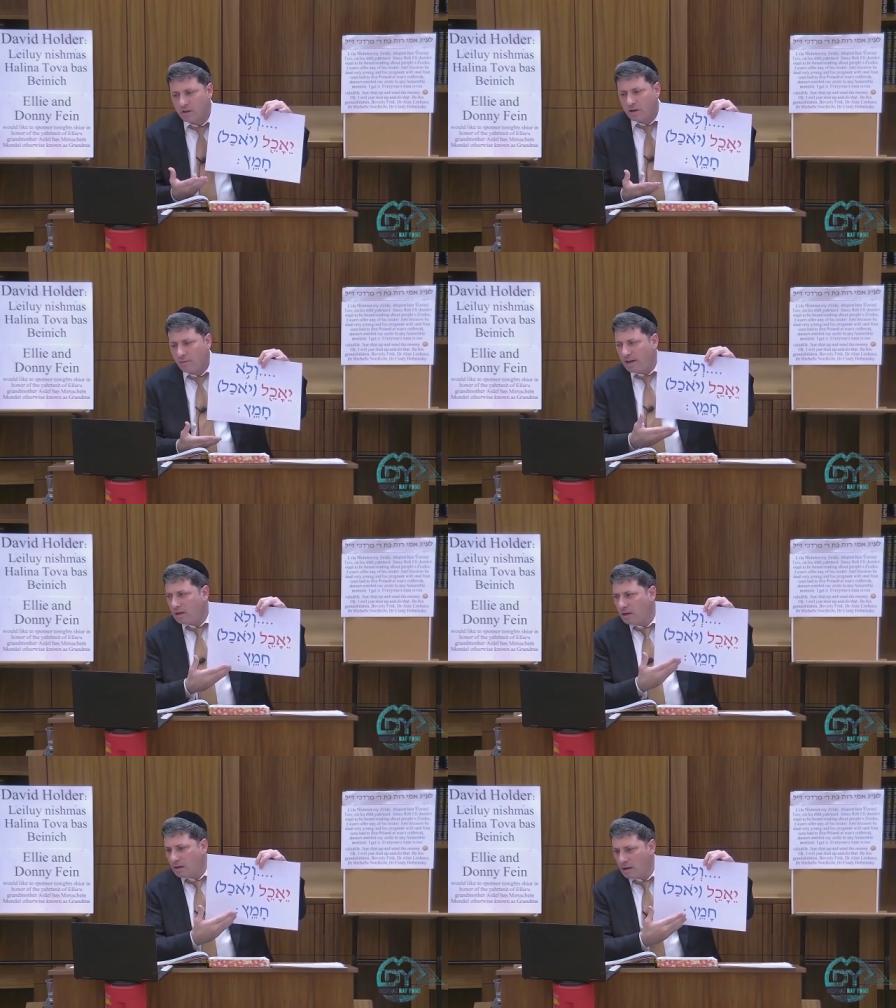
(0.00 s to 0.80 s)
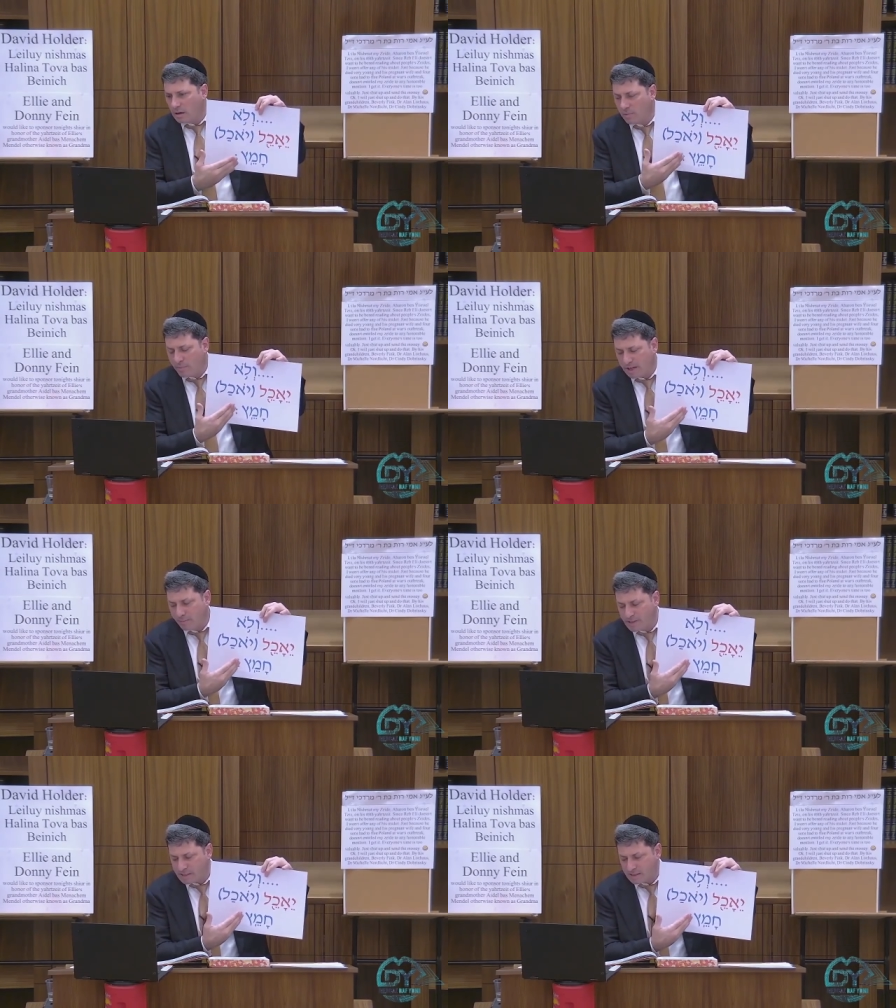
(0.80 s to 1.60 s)
You're going to make a, a big
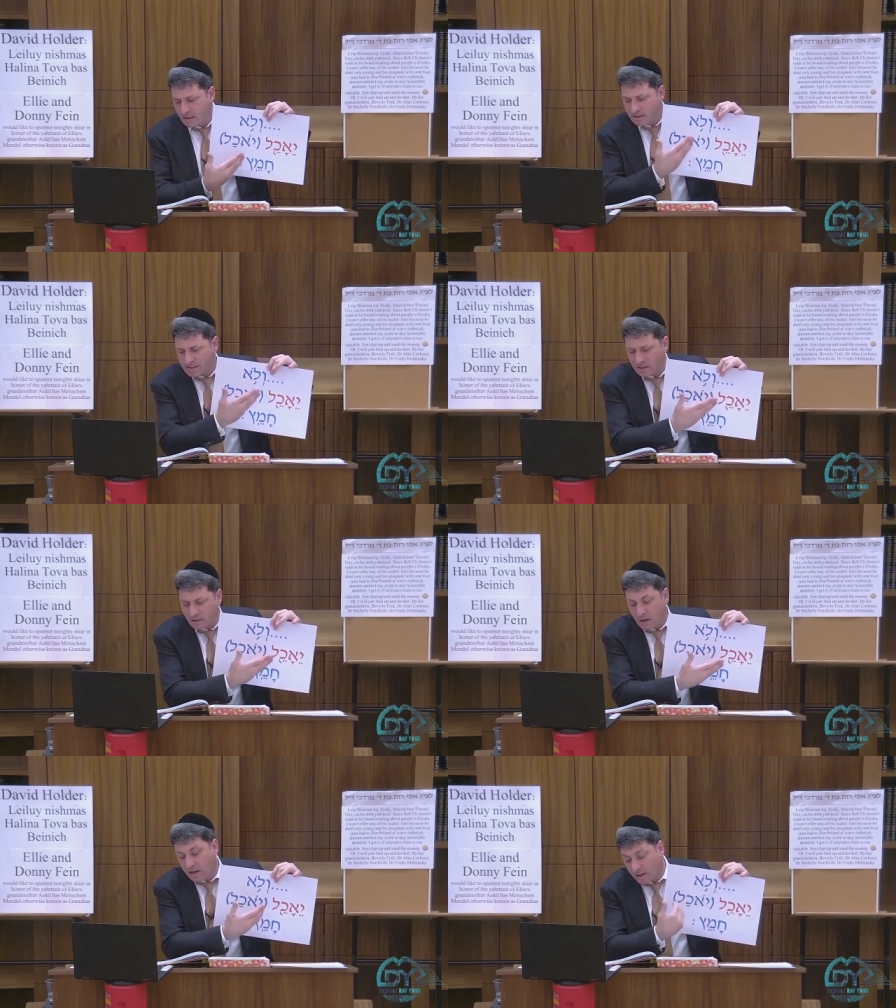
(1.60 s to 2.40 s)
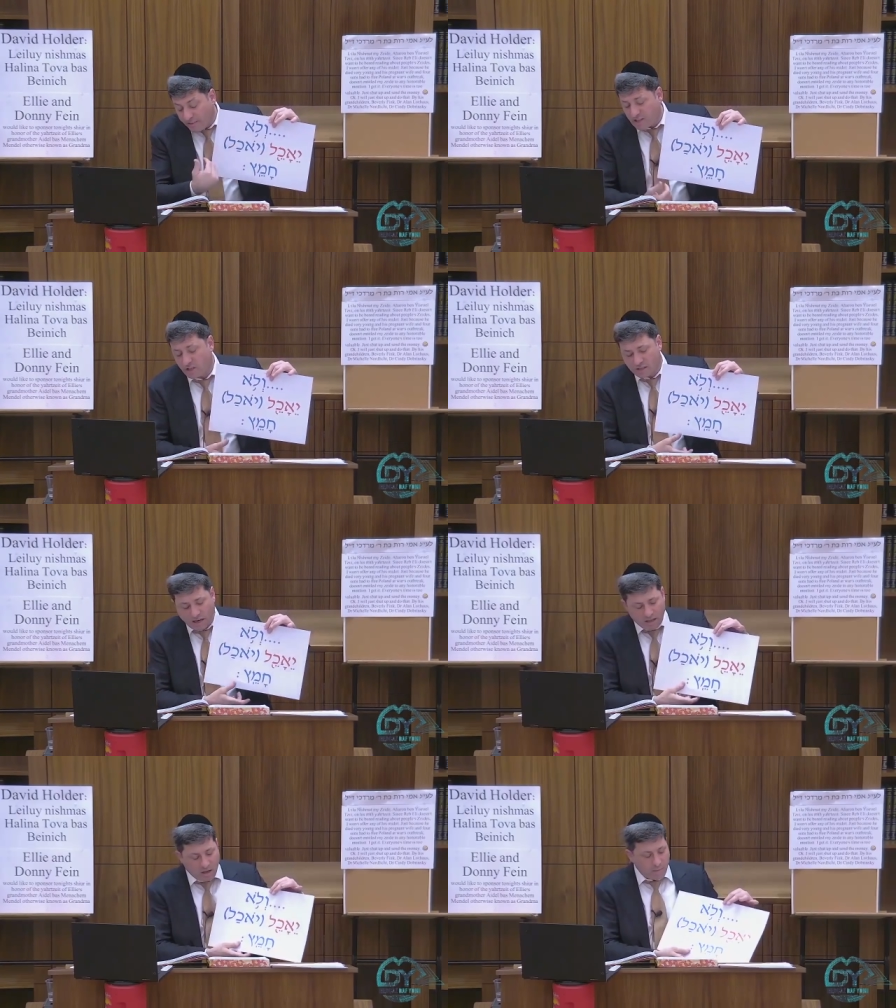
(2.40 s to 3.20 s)
business deal. You sell to the guy, and eventually it's going
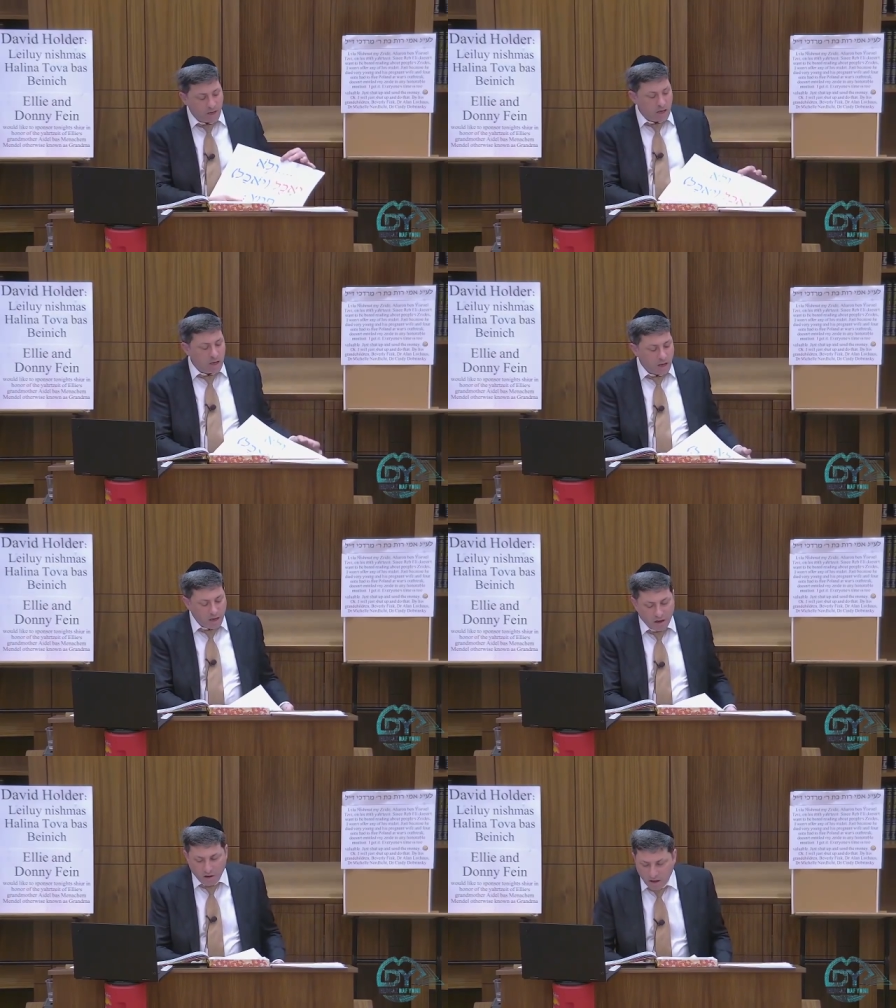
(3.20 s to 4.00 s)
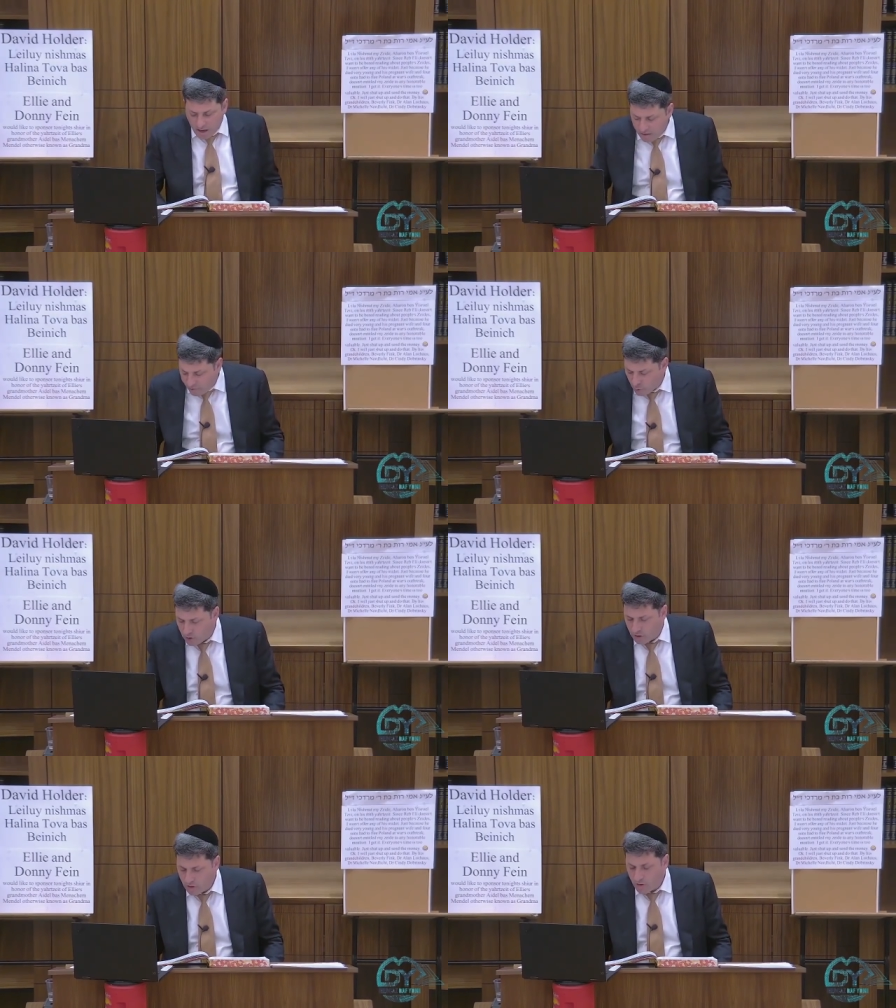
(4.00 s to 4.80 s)
to end up
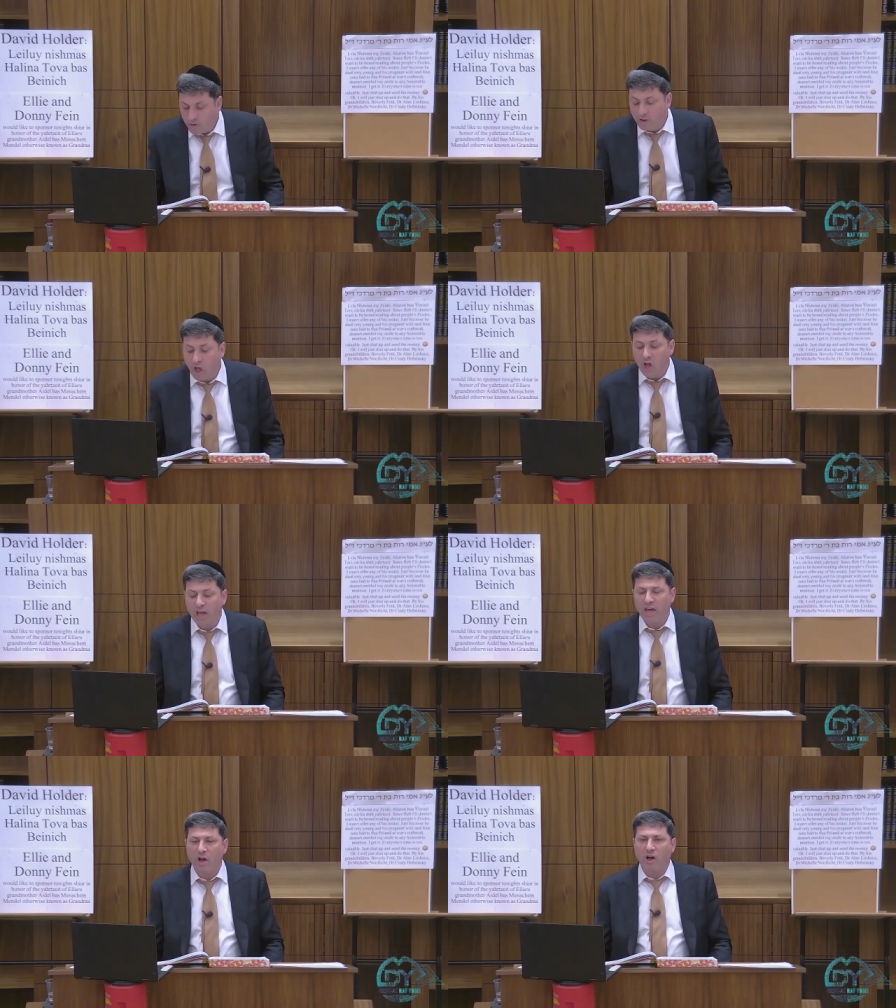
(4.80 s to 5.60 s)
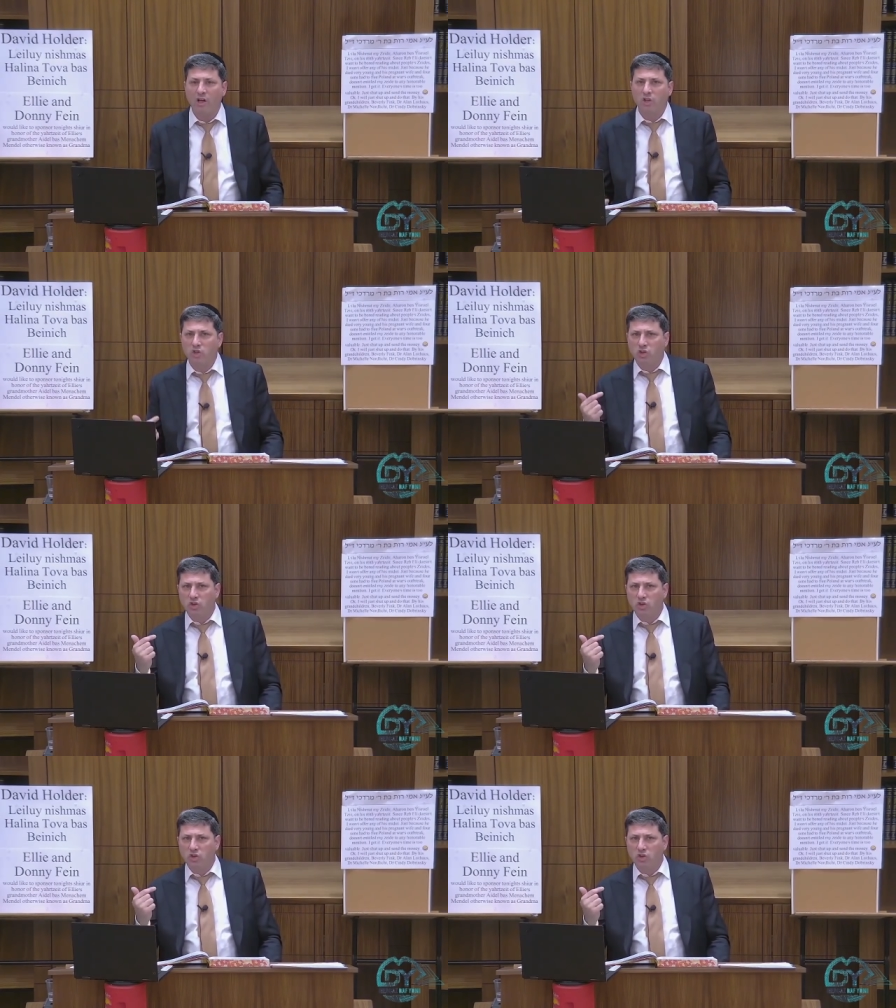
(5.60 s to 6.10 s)
food. Lo yachal.